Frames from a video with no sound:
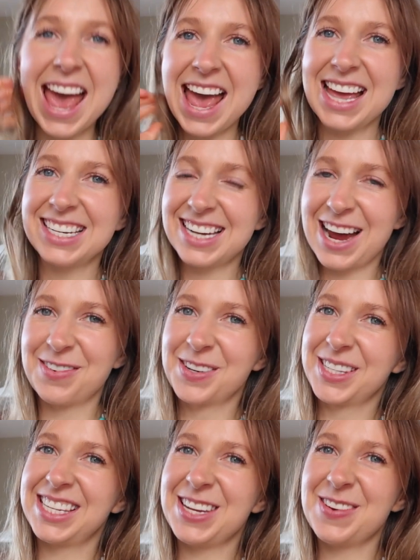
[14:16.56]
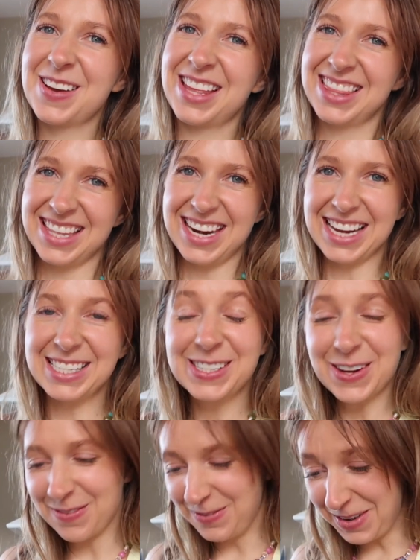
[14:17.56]
and I will see you in the next
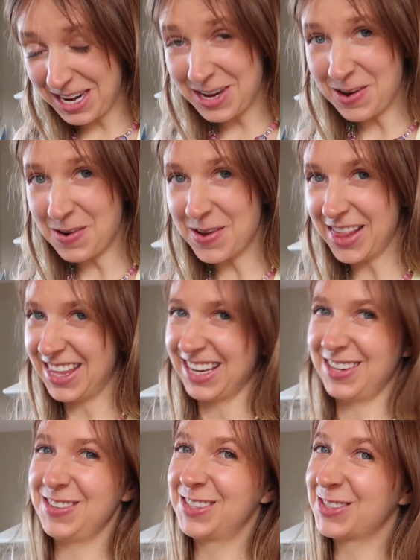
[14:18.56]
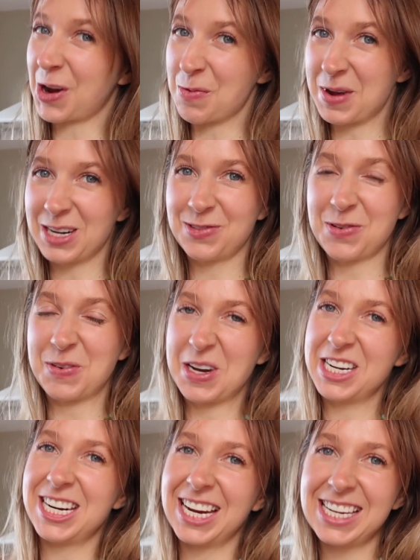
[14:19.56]
video. Thank you so much for
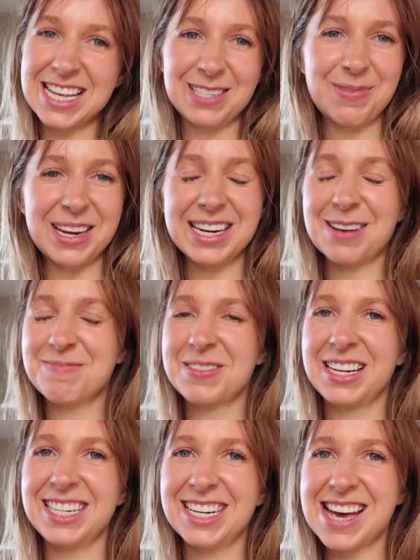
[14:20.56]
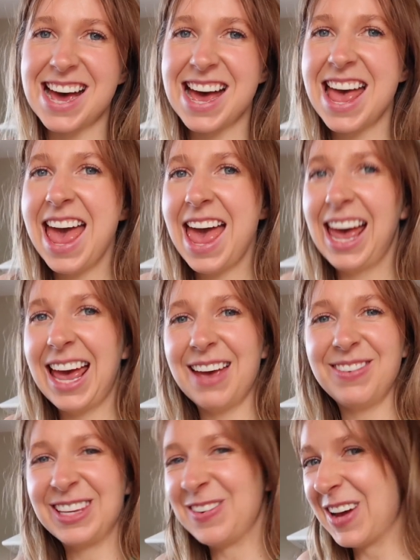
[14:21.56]
watching. It's been a pleasure
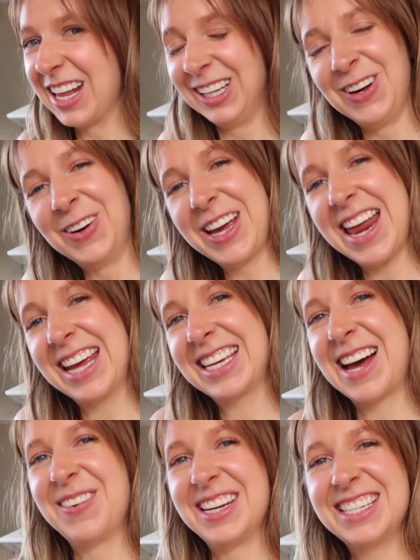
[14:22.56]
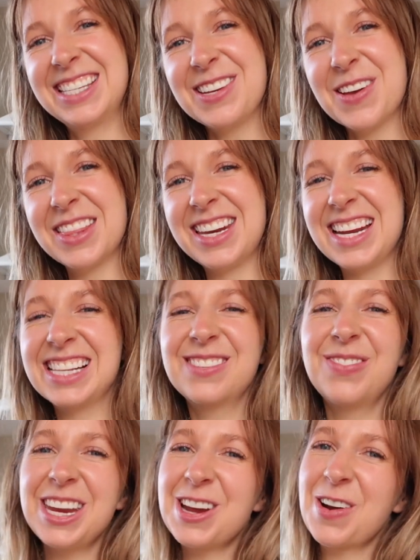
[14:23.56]
having you along and I can't wait to see you in the next
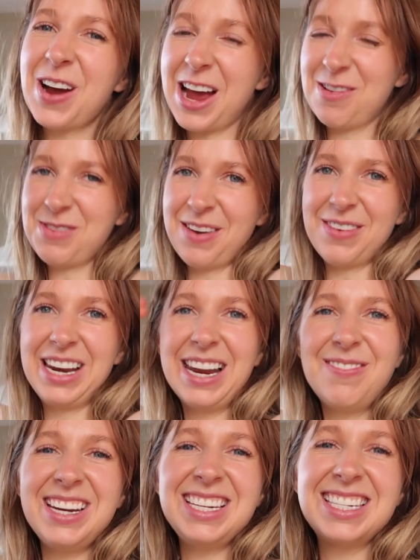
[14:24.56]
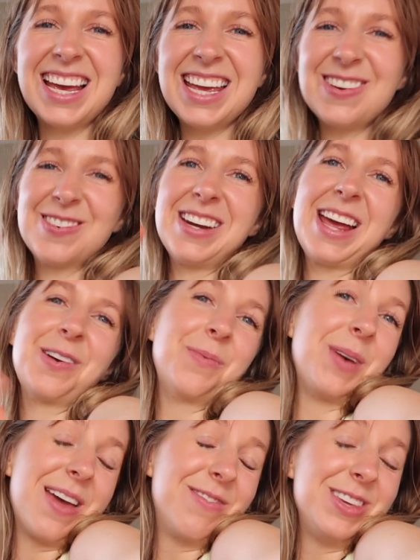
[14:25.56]
video. I hope you have a lovely day or night or
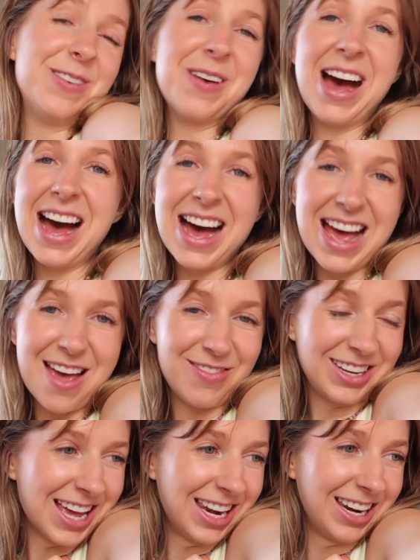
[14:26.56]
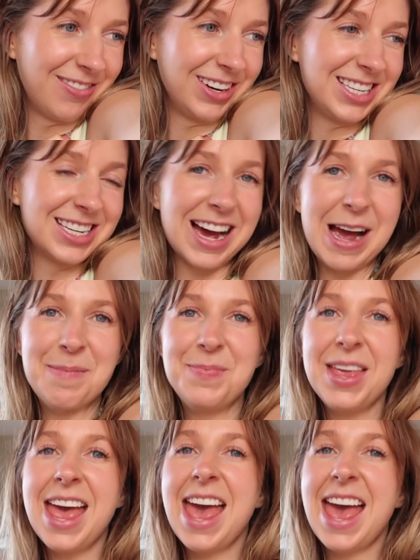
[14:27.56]
wherever you are having a lovely time,
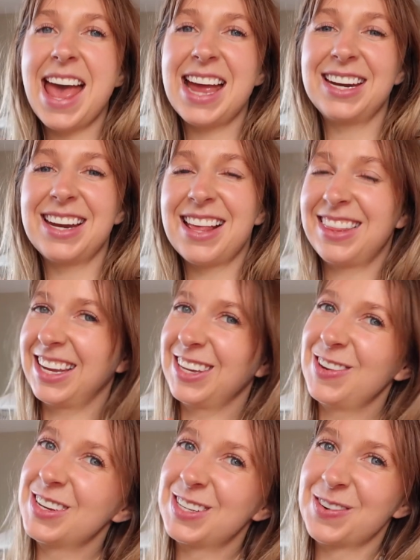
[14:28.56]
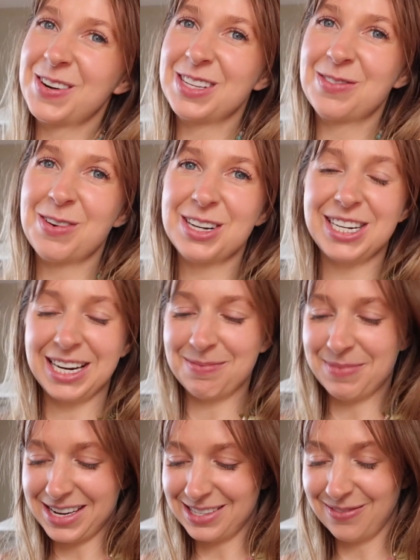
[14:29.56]
and thank you as always for watching
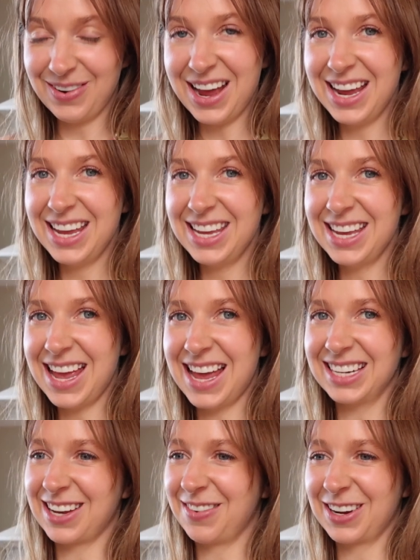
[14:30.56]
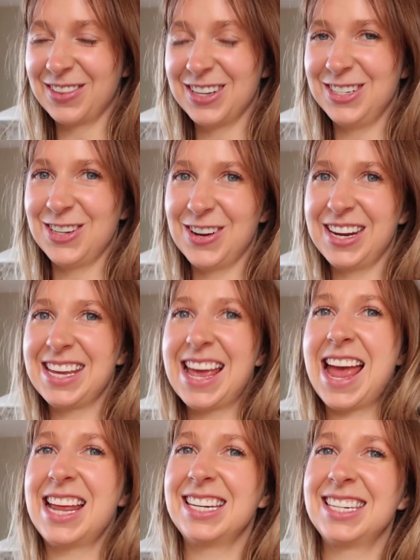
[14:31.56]
Bee's Way and coming on the journey.
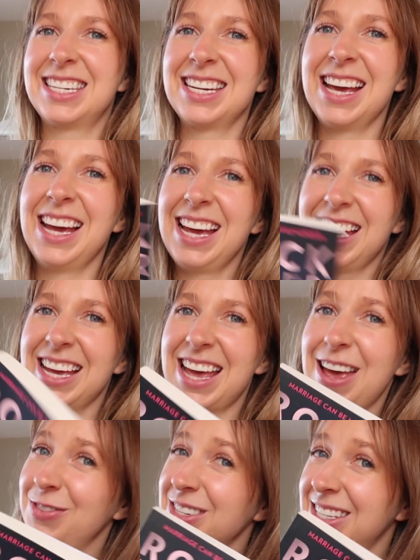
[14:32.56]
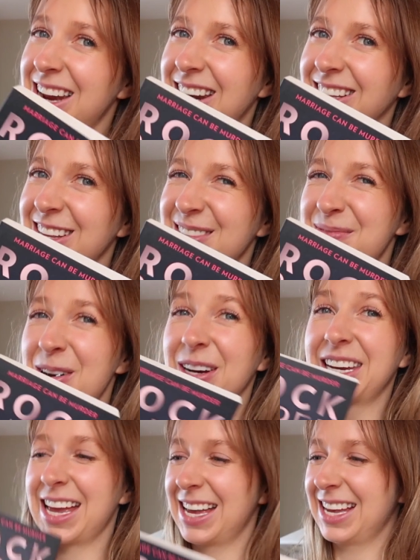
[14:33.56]
And if you're starting this
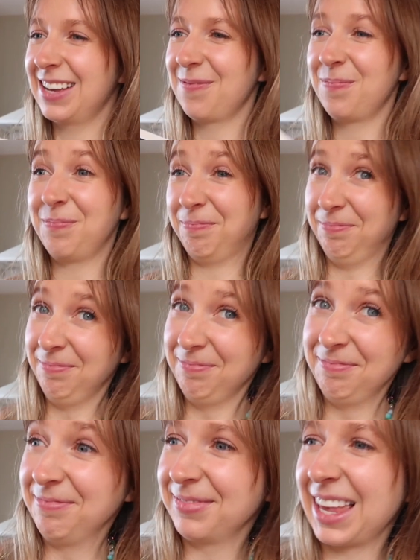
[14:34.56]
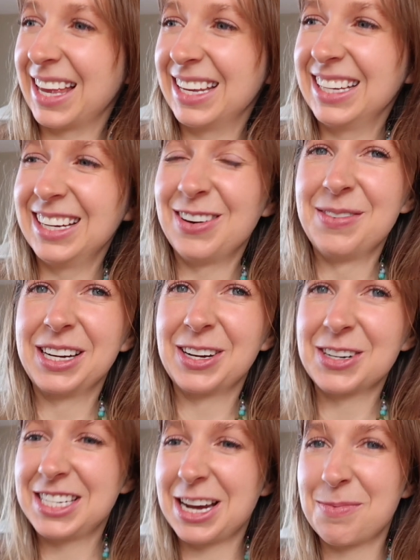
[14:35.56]
book, oh my
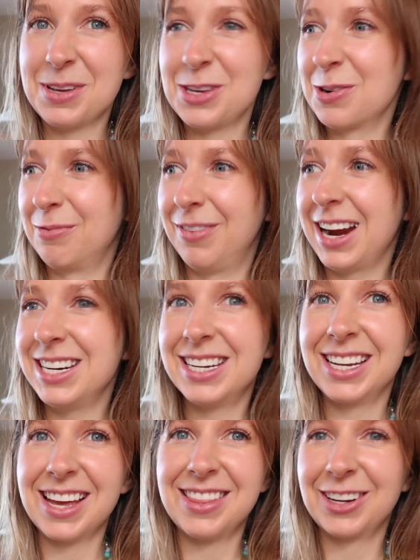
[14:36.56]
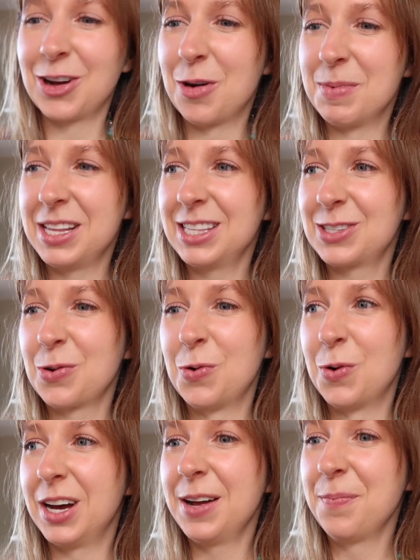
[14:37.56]
gosh, tell me your rating in the comments,
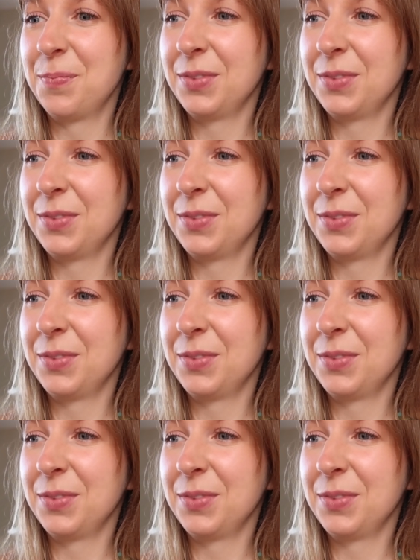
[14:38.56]
or